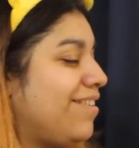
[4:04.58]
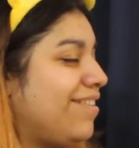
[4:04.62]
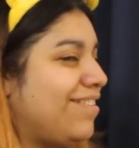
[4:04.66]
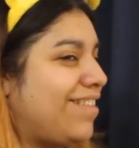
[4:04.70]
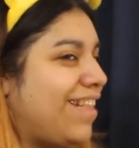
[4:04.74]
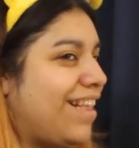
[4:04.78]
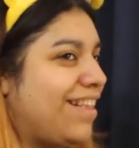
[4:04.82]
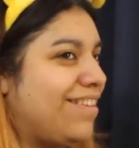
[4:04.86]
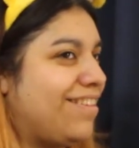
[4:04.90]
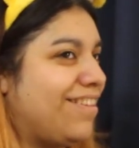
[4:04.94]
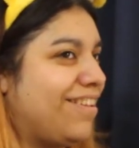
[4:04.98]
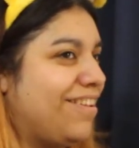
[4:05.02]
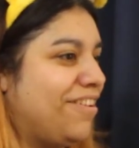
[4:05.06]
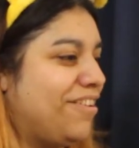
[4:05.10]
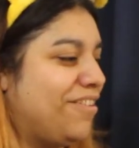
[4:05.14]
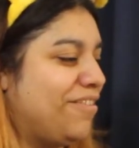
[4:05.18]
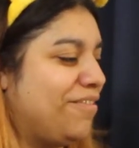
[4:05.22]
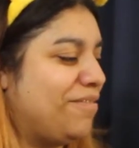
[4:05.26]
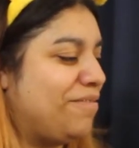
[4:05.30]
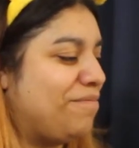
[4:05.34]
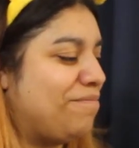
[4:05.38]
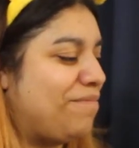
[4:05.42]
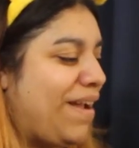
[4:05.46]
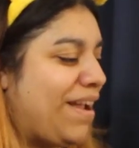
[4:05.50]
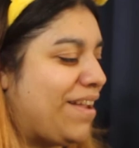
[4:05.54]
That's a
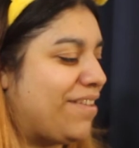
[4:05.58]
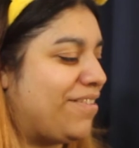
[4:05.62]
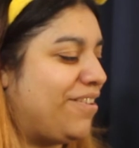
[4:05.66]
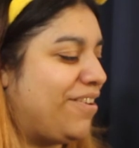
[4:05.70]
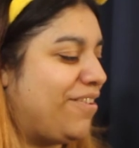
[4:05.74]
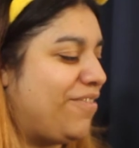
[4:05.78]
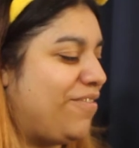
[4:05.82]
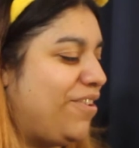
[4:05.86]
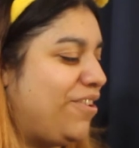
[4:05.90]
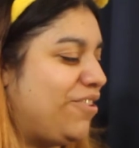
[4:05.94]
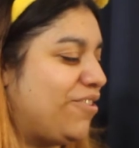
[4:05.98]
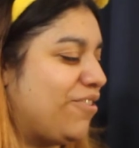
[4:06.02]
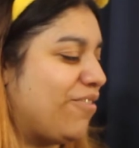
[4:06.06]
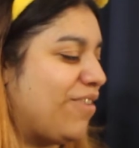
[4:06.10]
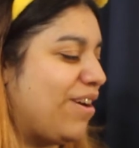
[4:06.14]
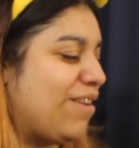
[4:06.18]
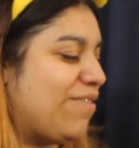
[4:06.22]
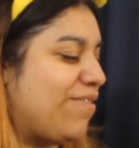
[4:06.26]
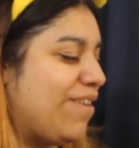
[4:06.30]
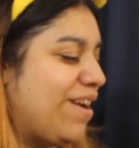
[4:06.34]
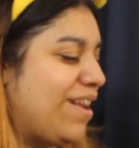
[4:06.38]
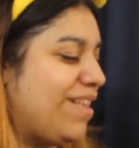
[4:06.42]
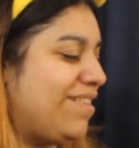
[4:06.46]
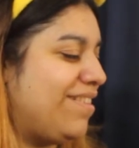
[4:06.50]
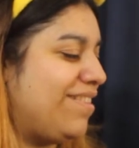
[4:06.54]
Back to the Future
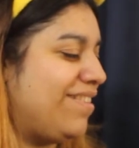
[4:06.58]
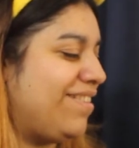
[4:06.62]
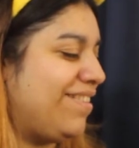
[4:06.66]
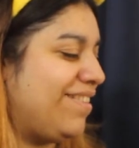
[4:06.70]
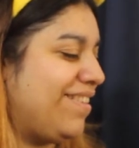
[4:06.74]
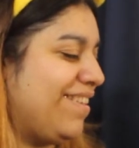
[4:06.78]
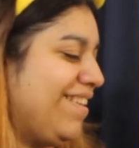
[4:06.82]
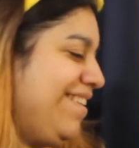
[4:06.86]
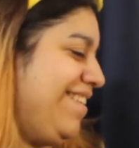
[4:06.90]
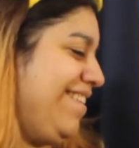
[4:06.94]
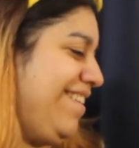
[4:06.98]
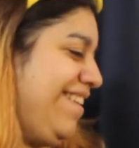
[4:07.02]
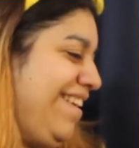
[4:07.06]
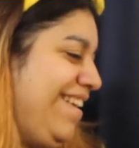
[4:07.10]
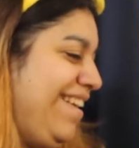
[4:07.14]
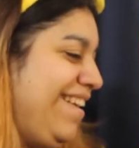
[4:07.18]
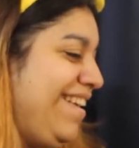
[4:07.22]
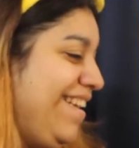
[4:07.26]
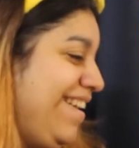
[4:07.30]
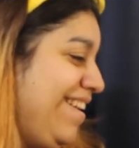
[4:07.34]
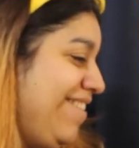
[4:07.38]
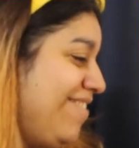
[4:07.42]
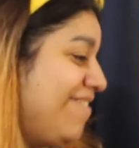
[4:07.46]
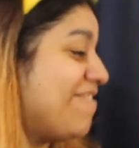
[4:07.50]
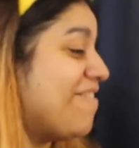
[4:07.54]
reference.
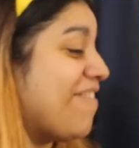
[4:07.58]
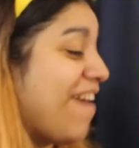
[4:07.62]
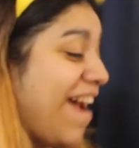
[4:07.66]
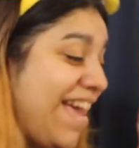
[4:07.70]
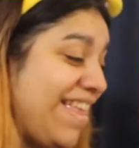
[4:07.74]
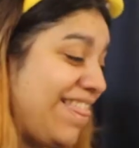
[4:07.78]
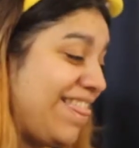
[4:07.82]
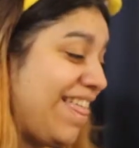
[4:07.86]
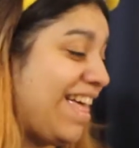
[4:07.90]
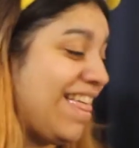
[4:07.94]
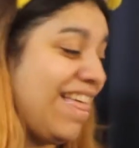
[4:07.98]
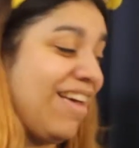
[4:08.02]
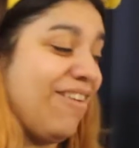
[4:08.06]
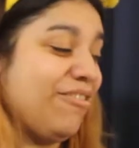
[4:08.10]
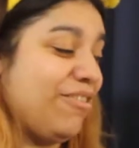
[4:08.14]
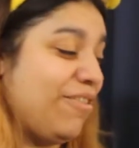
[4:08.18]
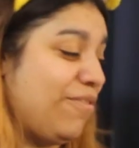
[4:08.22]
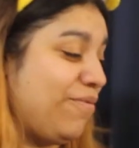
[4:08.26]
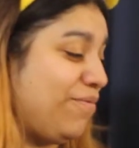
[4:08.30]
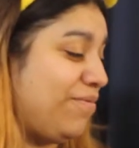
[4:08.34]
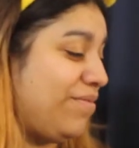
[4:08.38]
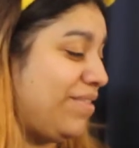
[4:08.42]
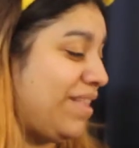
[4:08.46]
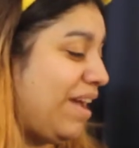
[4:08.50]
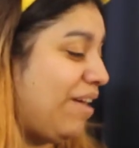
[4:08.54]
Right there,
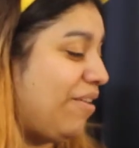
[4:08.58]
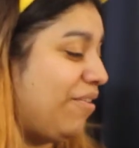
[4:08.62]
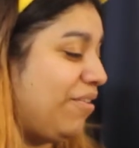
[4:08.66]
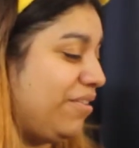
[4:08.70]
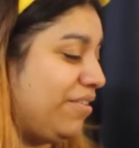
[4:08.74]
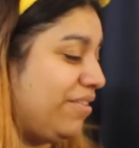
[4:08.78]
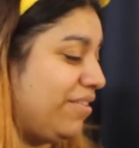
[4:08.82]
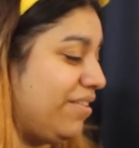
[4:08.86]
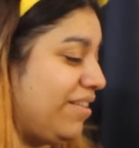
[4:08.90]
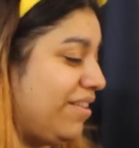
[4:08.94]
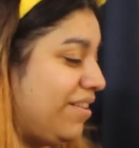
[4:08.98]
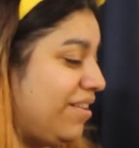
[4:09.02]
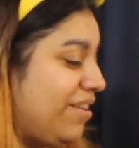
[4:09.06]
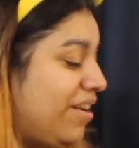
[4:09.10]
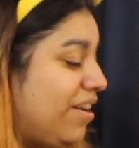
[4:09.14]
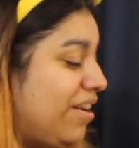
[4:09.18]
that was...